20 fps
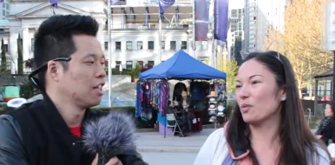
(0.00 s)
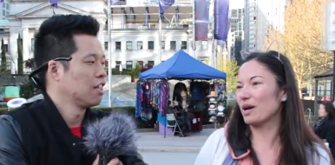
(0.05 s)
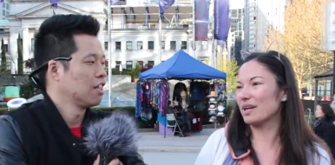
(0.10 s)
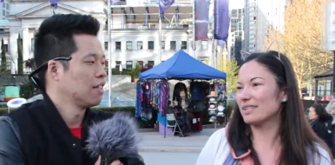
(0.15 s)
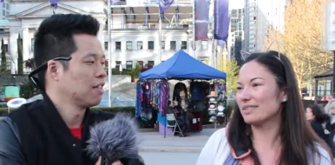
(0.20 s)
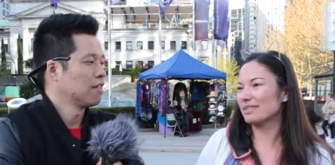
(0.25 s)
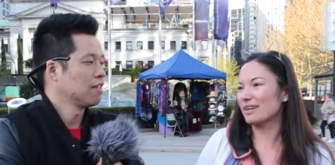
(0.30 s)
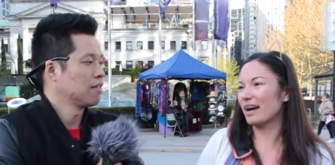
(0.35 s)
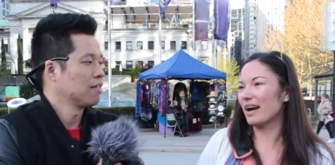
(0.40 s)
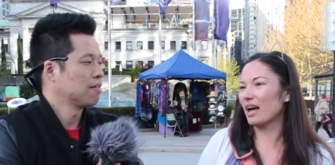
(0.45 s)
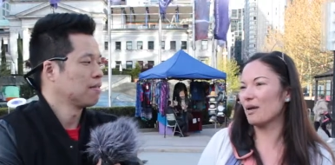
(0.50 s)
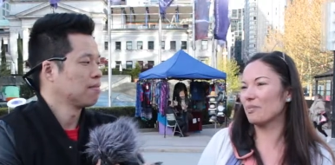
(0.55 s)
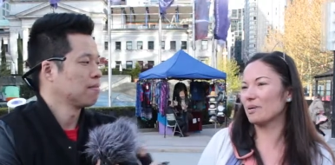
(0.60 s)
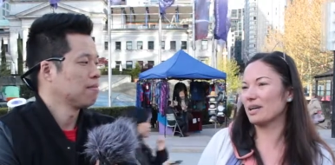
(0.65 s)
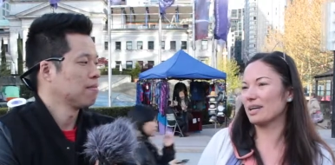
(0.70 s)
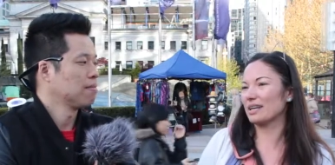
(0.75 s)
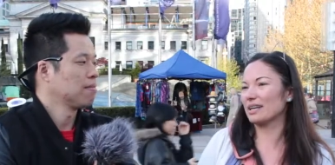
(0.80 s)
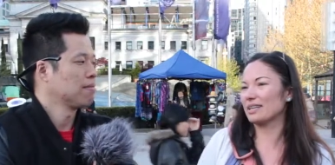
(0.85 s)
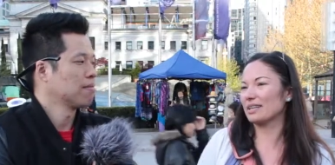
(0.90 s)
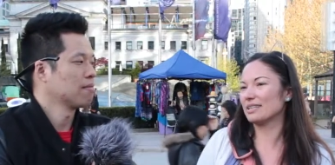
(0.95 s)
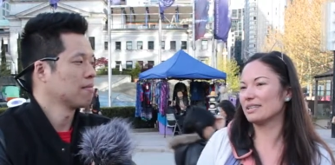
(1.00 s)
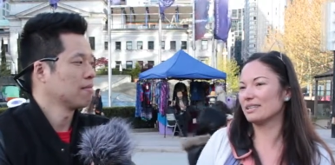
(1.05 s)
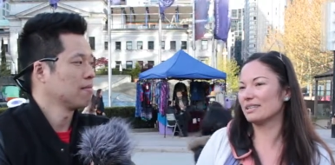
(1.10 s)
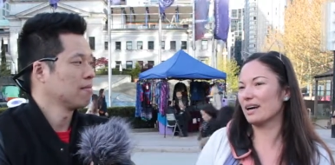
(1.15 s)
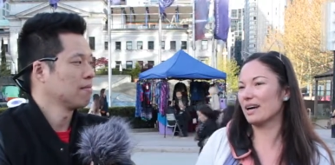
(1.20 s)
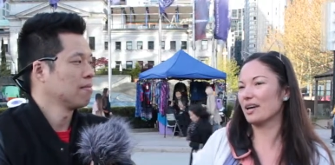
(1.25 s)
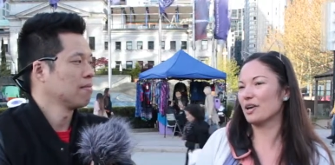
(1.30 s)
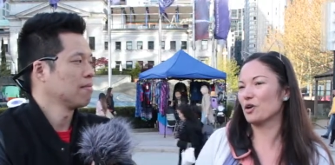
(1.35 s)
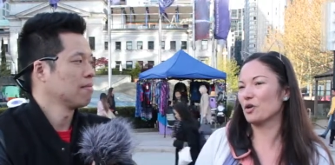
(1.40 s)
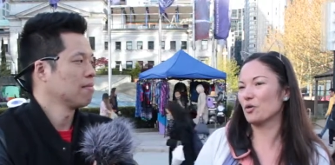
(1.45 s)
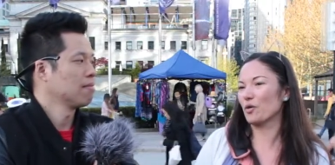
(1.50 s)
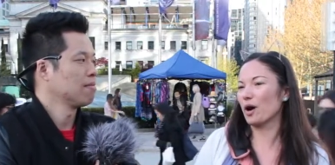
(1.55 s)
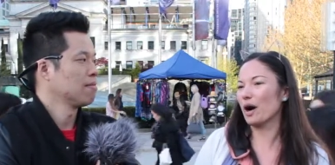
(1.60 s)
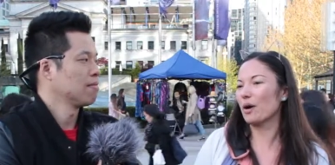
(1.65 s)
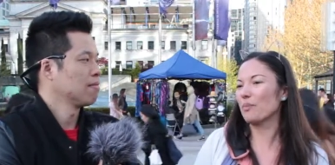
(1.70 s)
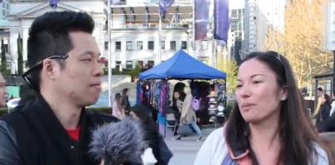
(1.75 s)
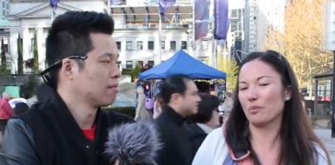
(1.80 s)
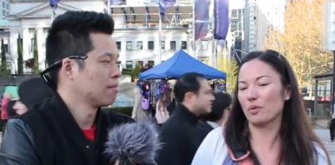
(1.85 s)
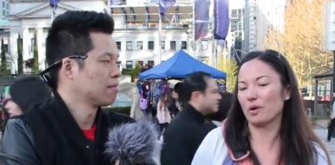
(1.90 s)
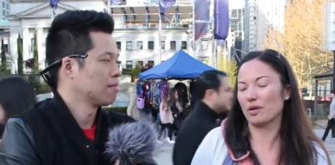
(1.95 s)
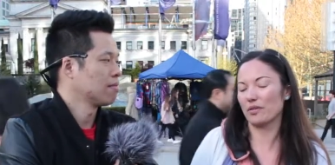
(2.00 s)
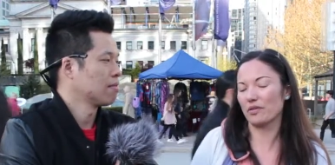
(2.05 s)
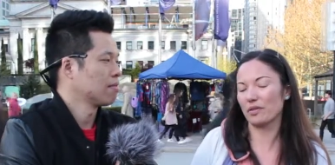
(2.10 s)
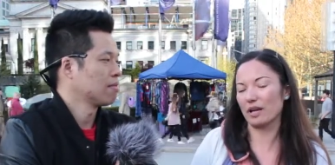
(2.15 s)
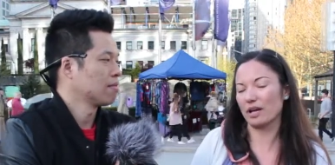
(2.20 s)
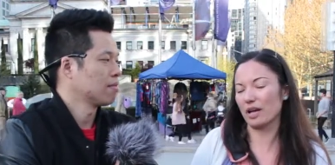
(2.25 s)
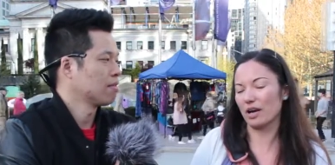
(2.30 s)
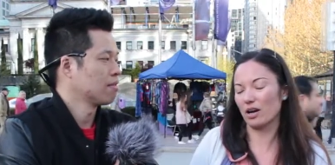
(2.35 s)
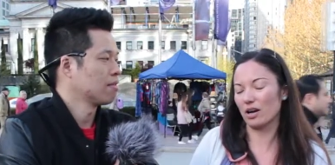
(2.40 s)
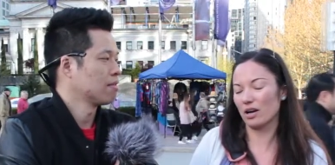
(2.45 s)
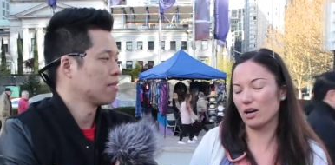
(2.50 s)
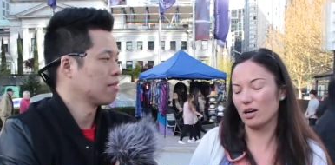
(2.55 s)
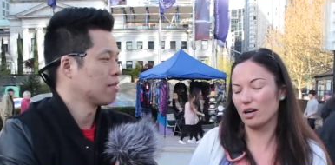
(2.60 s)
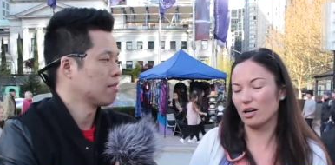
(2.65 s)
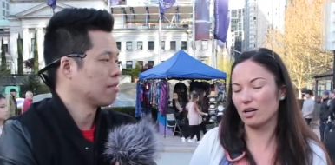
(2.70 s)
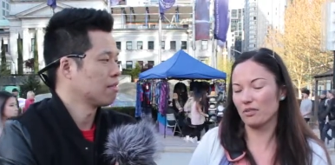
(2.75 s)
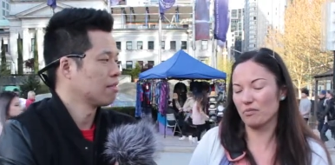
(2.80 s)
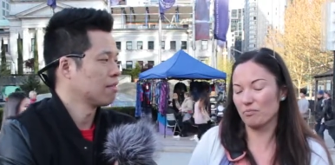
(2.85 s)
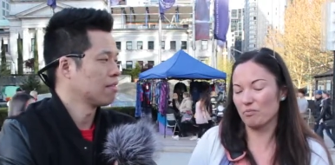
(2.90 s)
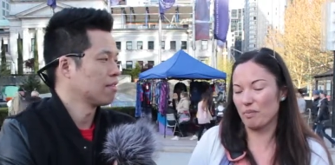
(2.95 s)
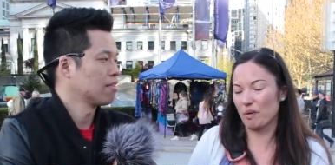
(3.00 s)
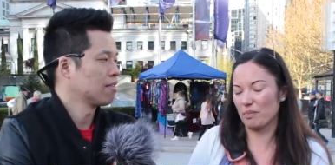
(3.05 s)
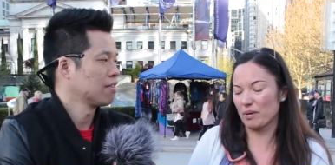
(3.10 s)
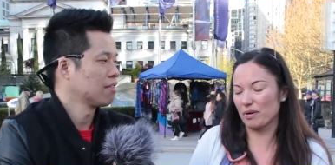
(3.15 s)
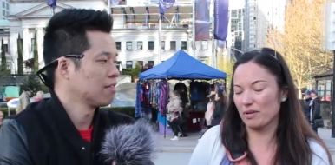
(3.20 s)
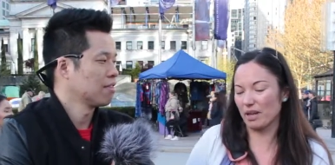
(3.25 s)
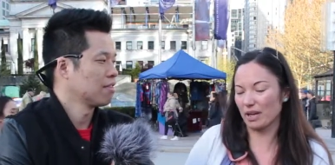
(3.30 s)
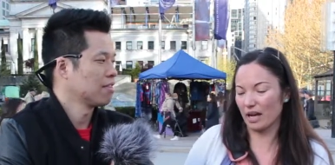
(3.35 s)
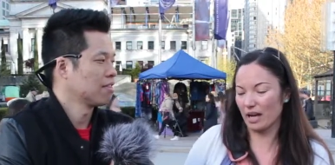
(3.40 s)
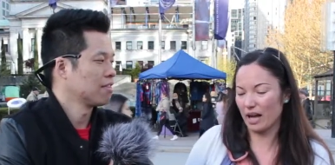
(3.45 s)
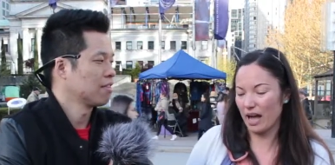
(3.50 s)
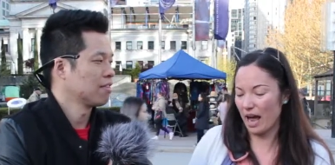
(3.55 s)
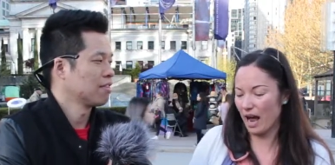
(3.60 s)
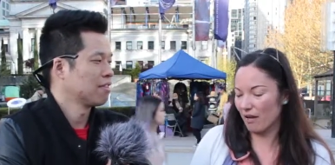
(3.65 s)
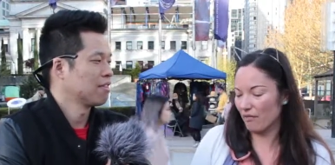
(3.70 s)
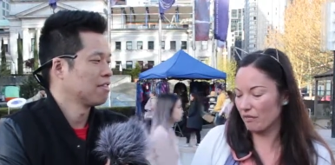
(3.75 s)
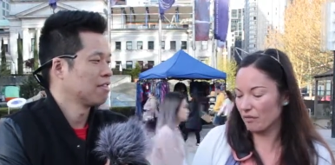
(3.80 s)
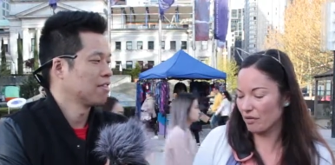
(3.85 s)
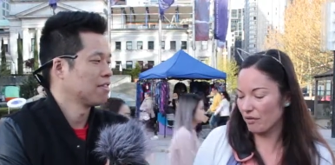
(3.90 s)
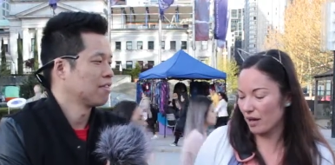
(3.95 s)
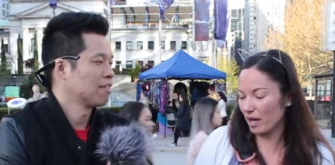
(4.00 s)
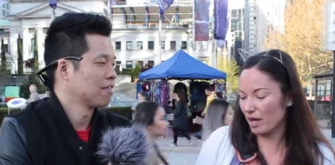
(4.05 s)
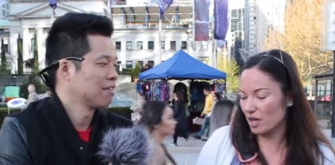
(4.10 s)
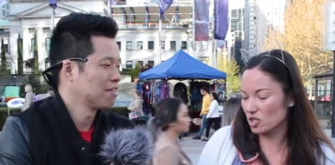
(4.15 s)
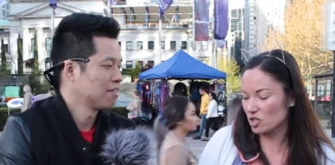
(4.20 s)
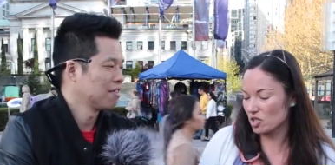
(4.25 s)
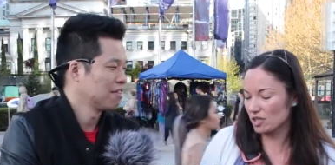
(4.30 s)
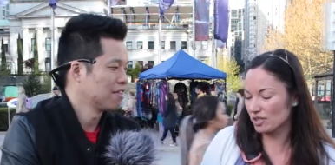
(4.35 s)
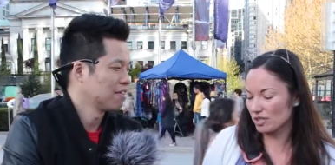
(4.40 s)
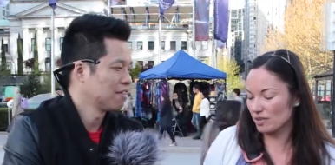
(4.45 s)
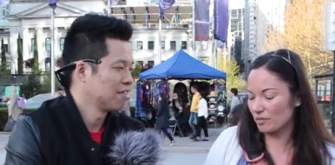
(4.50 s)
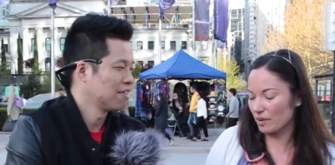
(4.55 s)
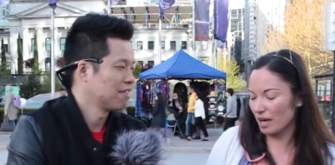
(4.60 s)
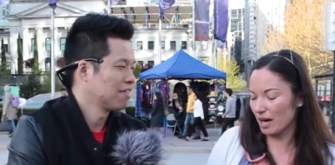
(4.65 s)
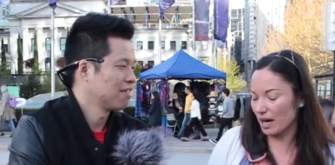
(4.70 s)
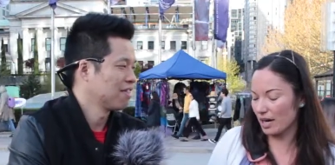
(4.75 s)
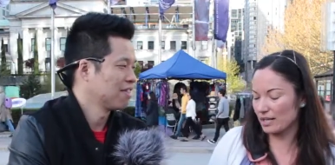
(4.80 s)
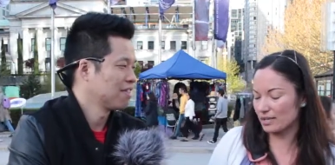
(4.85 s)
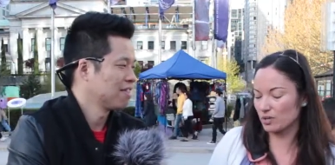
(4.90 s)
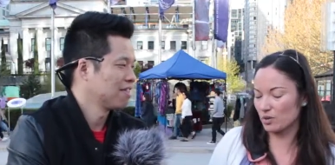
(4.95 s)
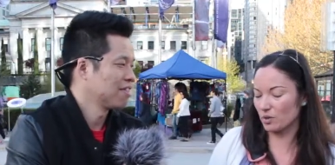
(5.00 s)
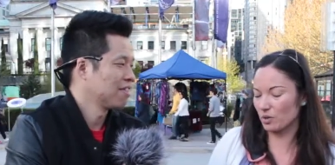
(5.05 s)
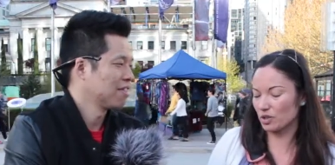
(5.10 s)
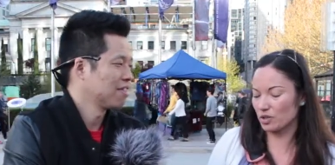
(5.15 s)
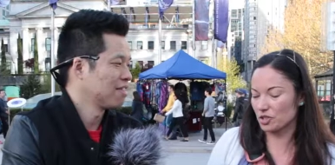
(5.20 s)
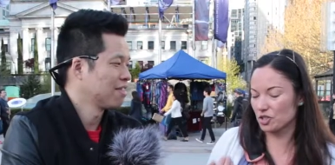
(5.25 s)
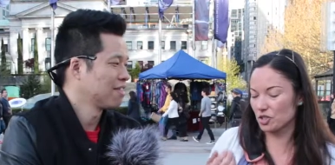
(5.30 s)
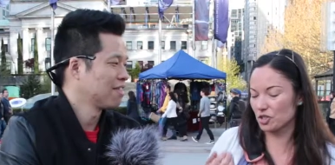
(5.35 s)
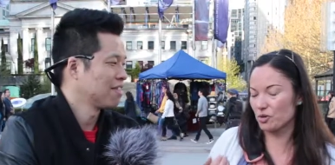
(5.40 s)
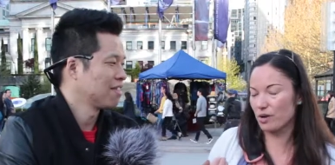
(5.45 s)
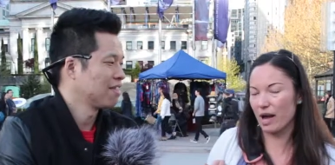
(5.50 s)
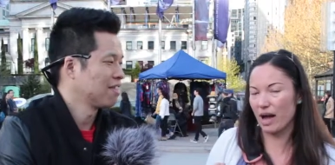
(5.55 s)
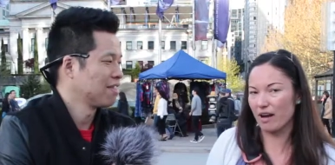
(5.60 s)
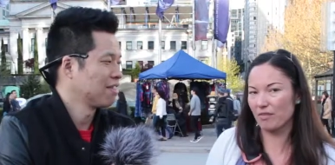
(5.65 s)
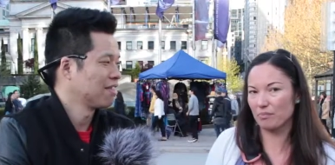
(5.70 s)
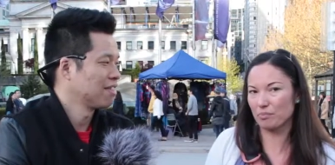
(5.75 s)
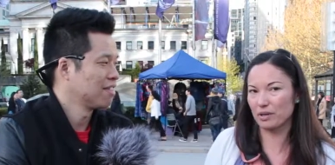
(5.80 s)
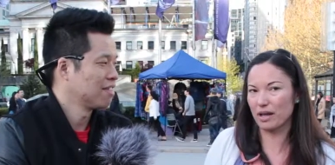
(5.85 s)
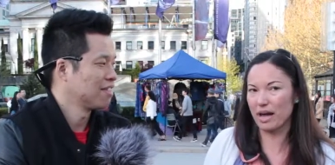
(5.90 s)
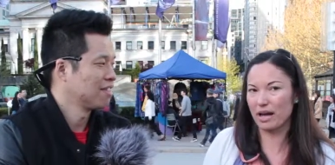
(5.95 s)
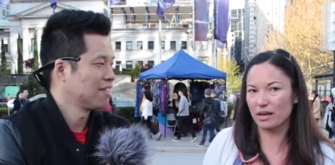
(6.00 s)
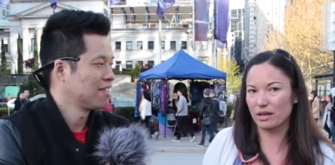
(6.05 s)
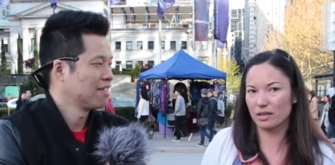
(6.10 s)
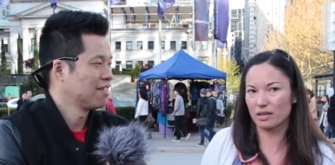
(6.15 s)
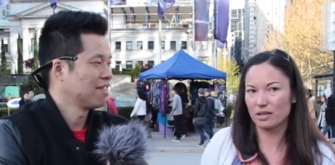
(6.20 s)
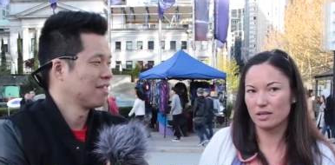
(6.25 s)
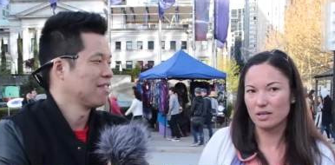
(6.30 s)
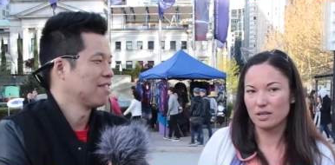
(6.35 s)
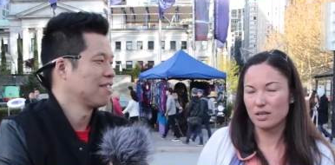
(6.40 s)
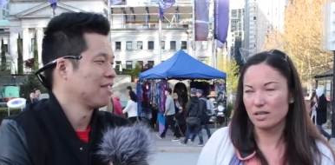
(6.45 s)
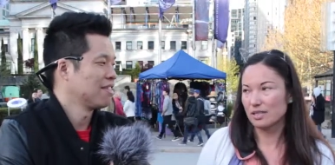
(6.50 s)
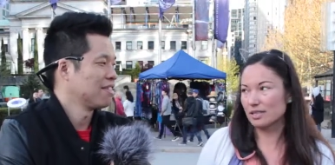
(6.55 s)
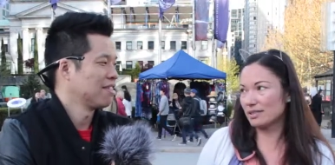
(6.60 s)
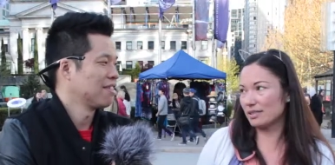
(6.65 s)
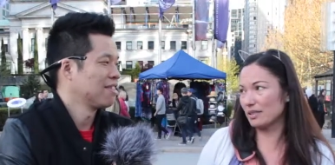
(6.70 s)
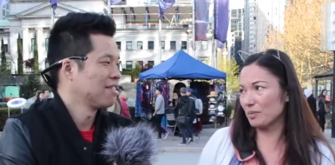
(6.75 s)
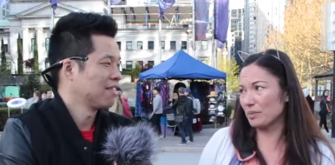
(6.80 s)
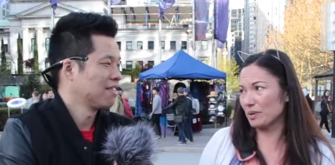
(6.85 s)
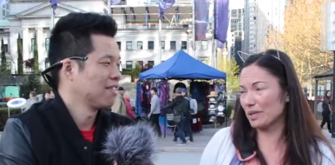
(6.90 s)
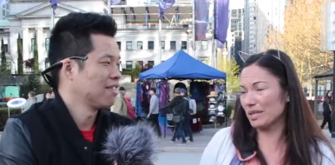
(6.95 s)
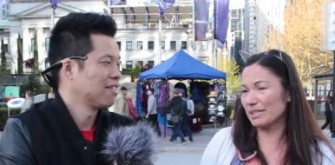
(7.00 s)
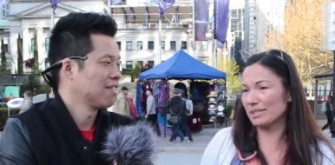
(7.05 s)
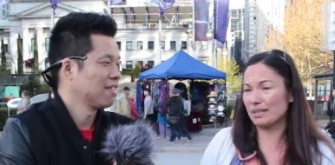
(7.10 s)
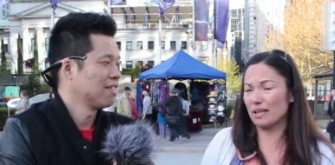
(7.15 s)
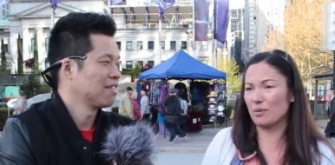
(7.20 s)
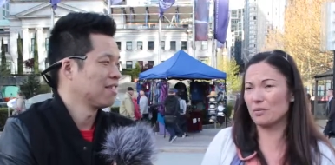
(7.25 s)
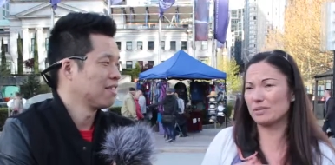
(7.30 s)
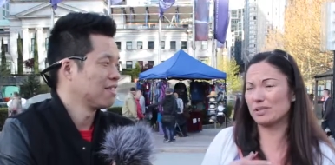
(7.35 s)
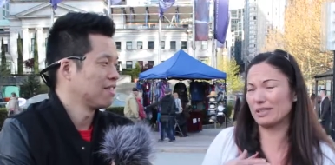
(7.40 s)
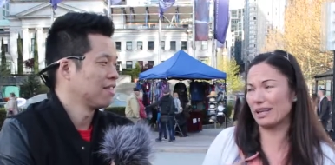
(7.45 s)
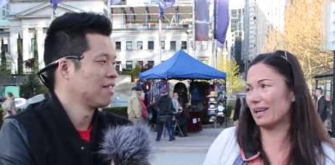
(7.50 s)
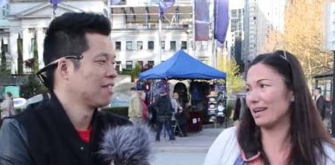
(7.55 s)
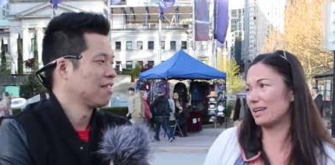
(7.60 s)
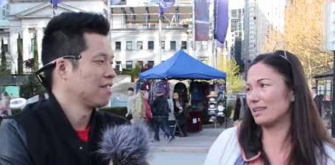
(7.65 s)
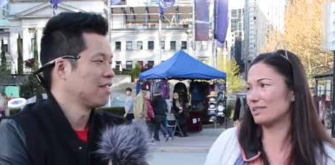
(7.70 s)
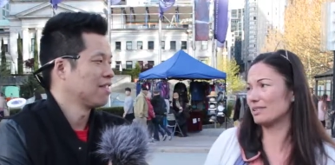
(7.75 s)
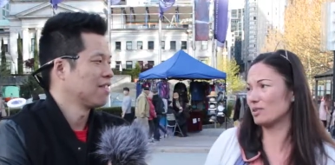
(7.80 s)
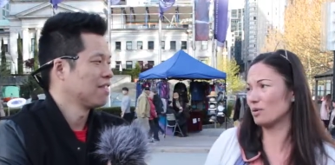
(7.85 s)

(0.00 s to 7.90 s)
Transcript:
Speaker 1: white side because I grew up with like maybe like a handful of Asians in my high school and two half black siblings, and that was it.